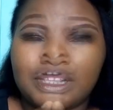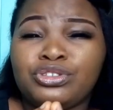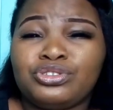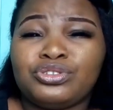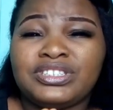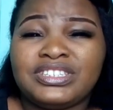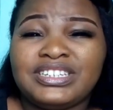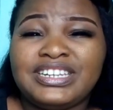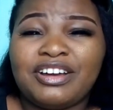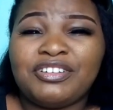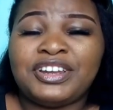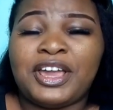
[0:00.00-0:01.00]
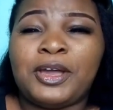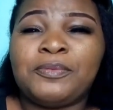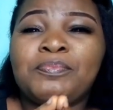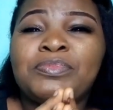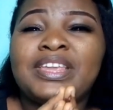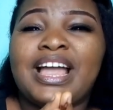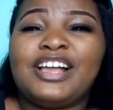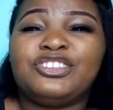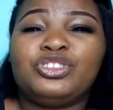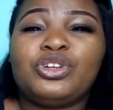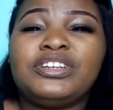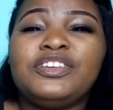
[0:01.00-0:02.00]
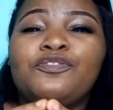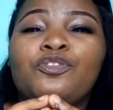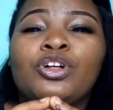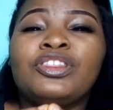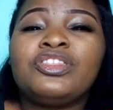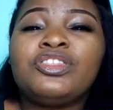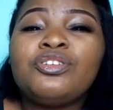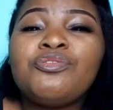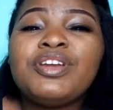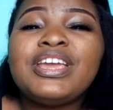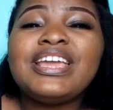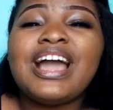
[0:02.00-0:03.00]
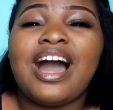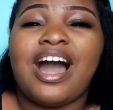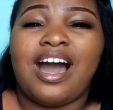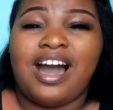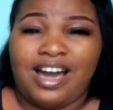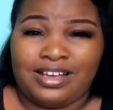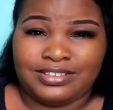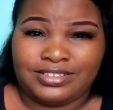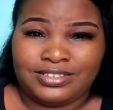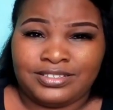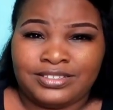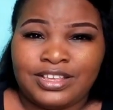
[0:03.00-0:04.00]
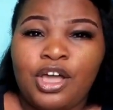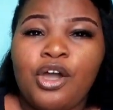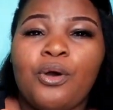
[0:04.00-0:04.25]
I want you to sit down there and study for 3 hours.